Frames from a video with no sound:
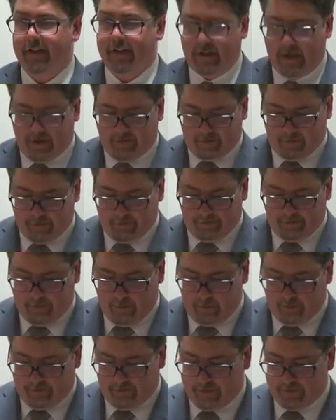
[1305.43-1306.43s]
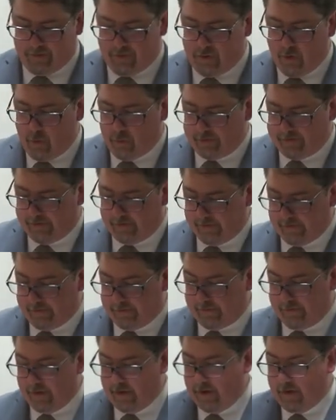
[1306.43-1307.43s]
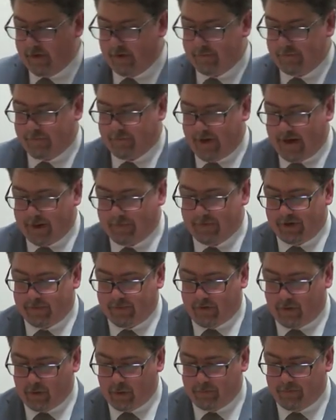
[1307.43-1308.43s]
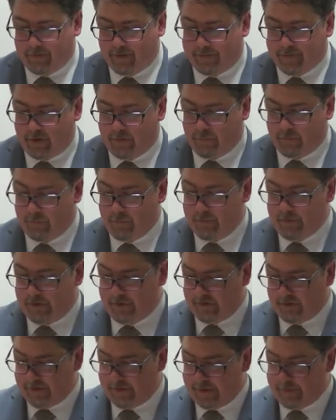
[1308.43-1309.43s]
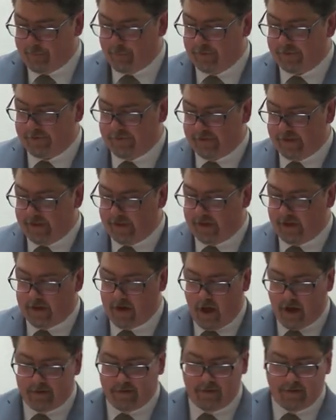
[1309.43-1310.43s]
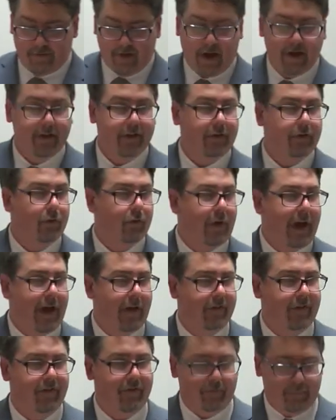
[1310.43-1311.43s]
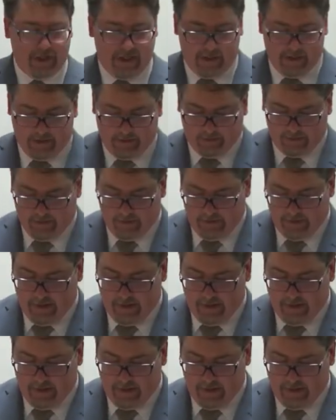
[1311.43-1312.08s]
as a result of gnosis framed in terms of an originally pristine and undivided ground of being,